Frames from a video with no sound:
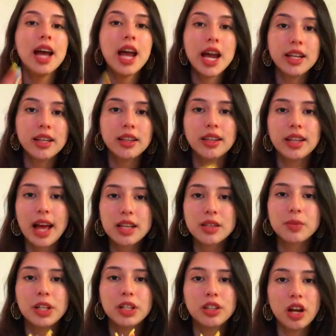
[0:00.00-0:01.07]
And
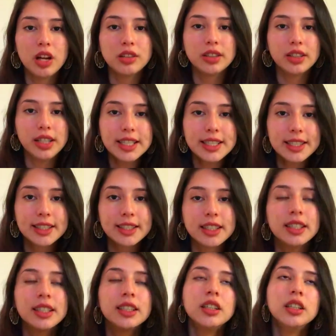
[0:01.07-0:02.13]
last but not least,
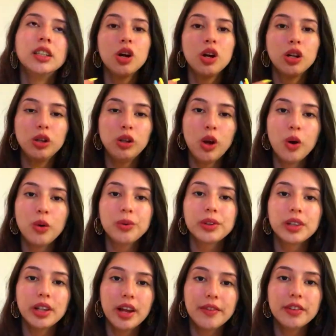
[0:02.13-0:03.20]
low
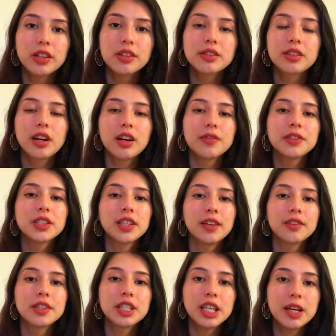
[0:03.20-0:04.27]
levels of
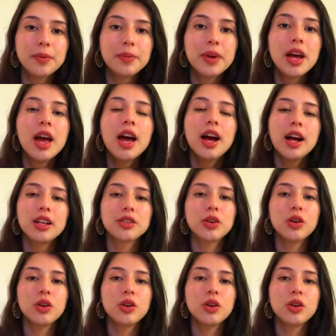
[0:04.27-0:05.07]
self-esteem has